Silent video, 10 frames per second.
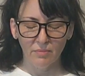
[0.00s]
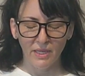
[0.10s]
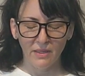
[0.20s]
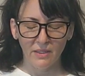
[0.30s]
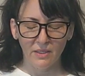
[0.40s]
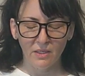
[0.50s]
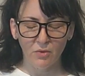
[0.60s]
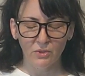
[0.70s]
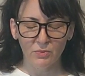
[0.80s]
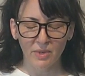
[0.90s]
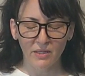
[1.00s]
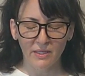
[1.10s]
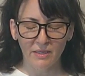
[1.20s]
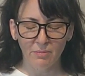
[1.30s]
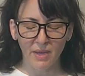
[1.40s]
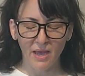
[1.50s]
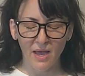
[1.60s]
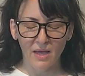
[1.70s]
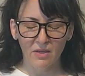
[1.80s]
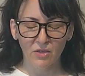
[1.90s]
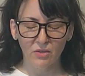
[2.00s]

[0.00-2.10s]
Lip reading: Belly equals belly and back.